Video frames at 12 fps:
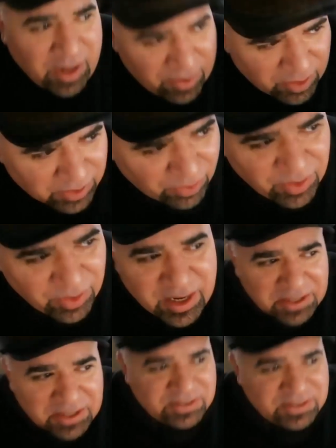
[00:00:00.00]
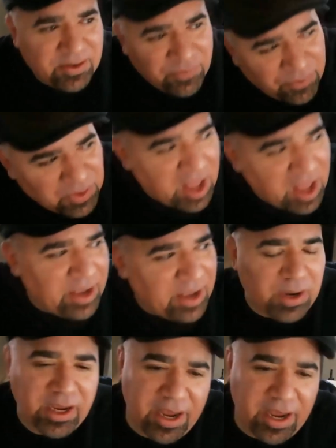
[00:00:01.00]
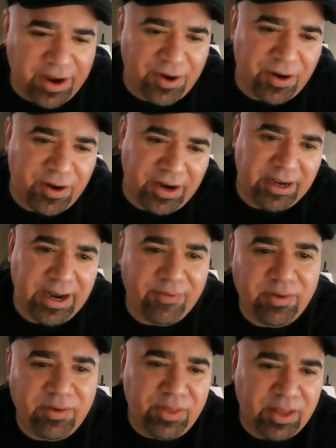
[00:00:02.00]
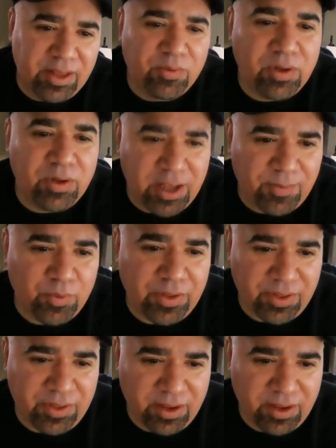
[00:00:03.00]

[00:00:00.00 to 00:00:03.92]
the thinnest flyaway hair and everything will come with it.